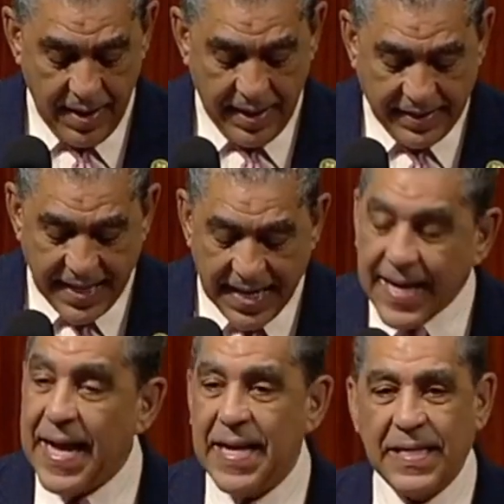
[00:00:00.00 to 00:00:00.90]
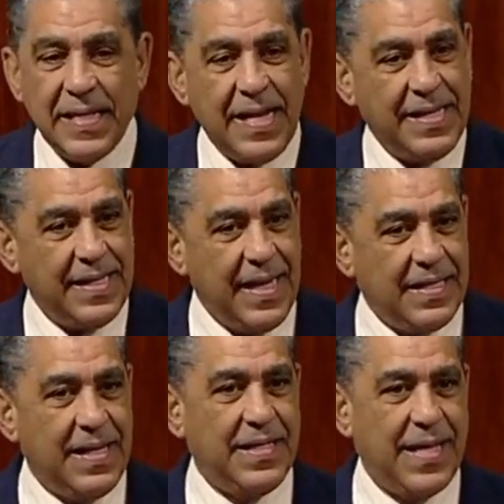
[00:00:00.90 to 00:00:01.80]
He dedicated
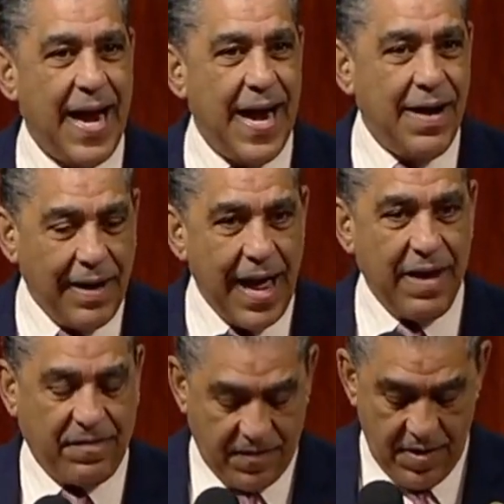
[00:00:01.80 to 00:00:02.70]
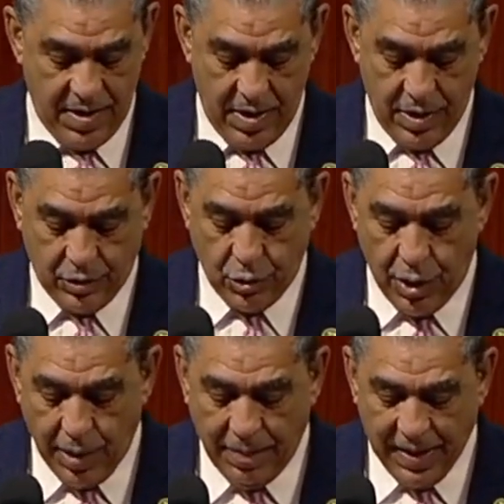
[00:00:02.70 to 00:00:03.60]
his entire life to
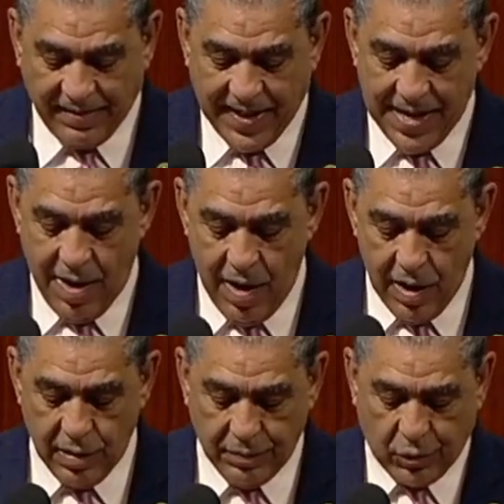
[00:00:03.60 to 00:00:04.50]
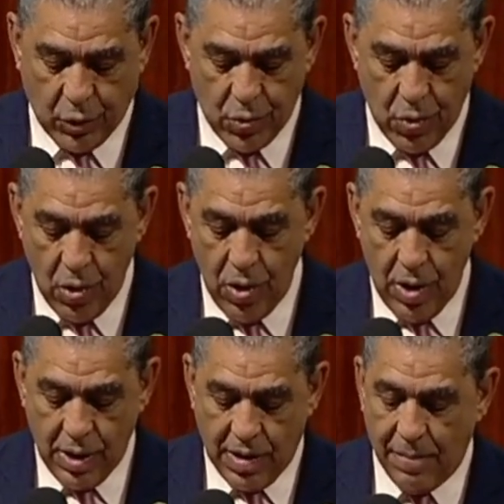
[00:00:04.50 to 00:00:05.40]
uplifting Harlem through
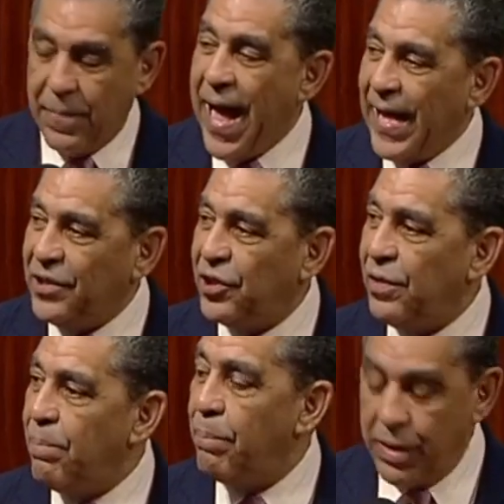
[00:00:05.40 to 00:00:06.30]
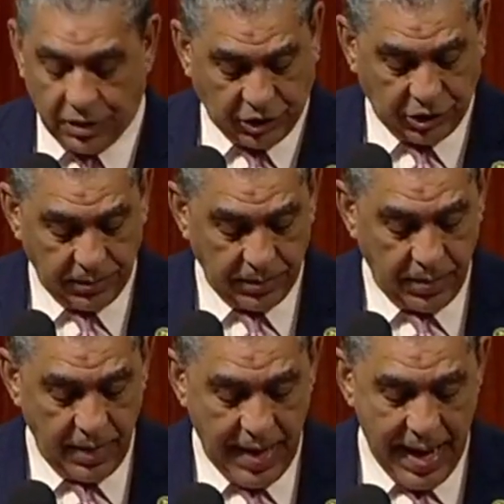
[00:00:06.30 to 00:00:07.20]
compassion, books,
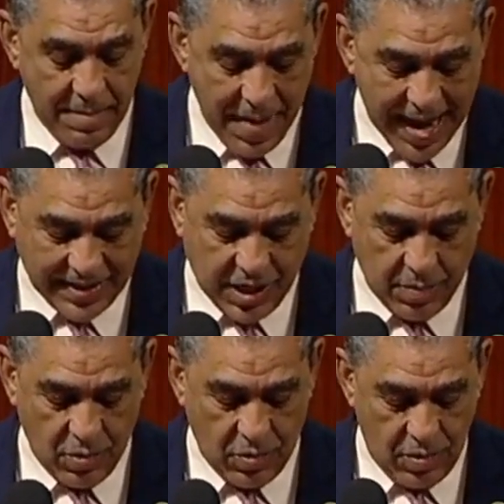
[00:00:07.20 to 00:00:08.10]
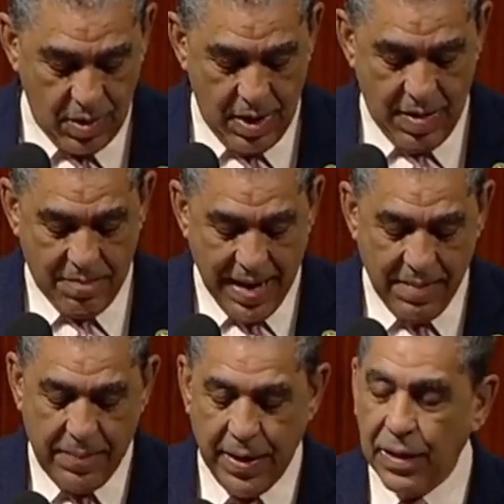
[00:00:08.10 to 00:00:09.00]
and basketball.
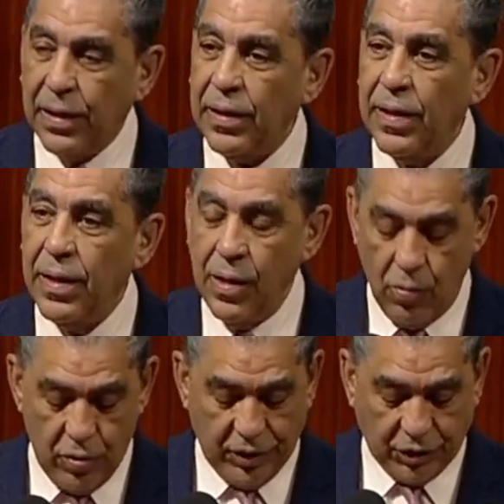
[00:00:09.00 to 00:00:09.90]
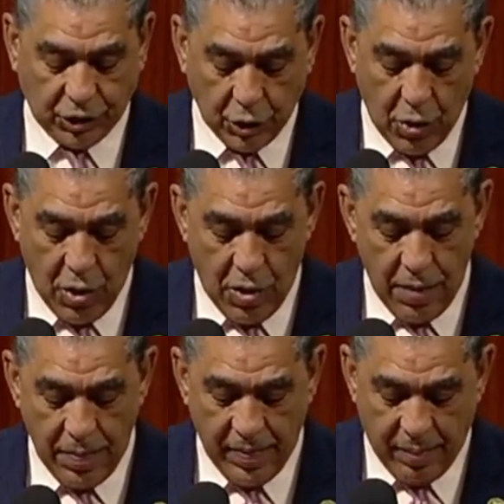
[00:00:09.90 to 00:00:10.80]
My bill would
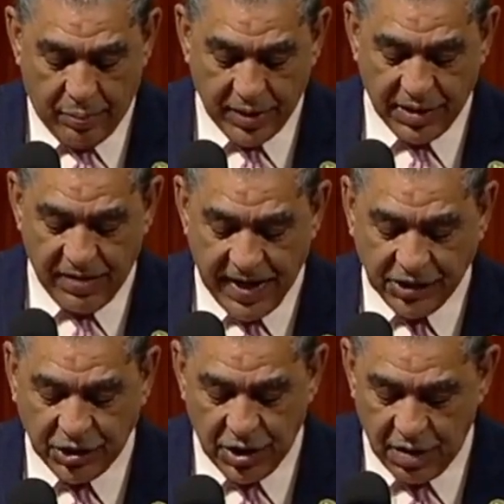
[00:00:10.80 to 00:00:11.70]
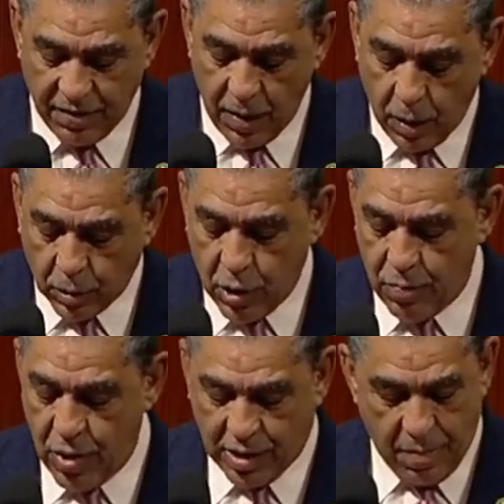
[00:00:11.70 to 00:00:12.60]
ensure the preservation of
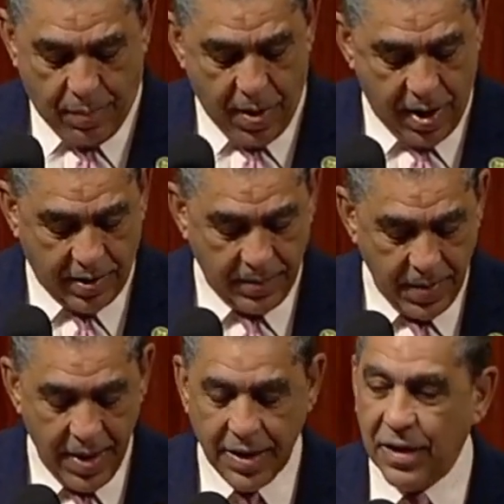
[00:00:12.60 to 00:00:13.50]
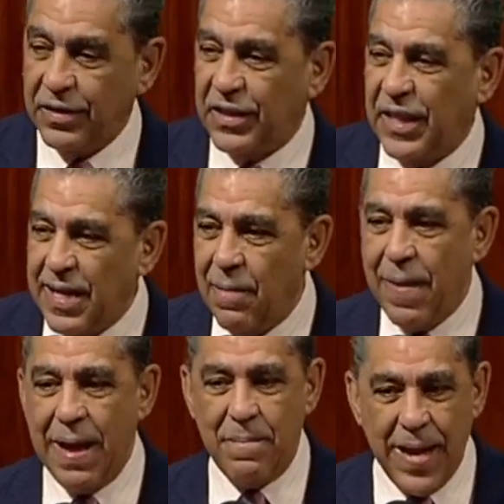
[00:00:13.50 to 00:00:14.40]
Holcomb Rucker Park, considered
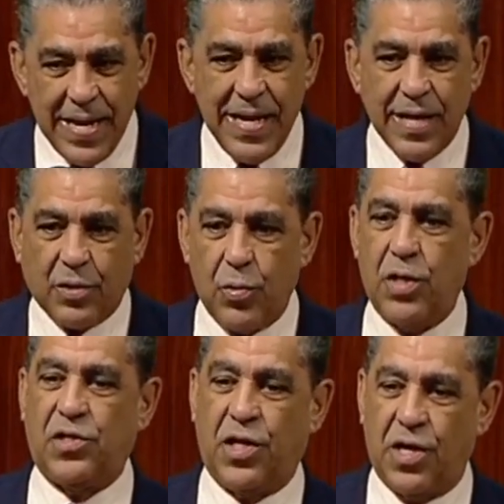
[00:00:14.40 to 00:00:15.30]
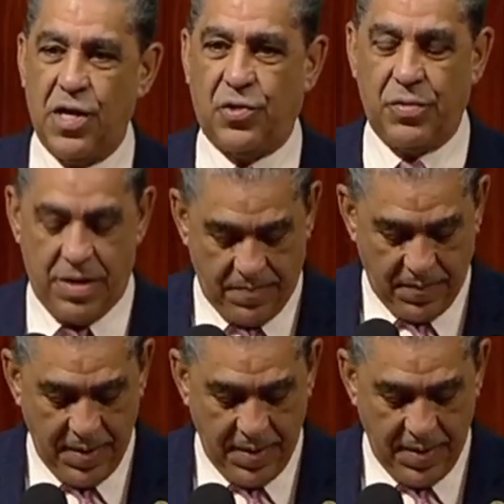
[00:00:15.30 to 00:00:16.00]
by many across the country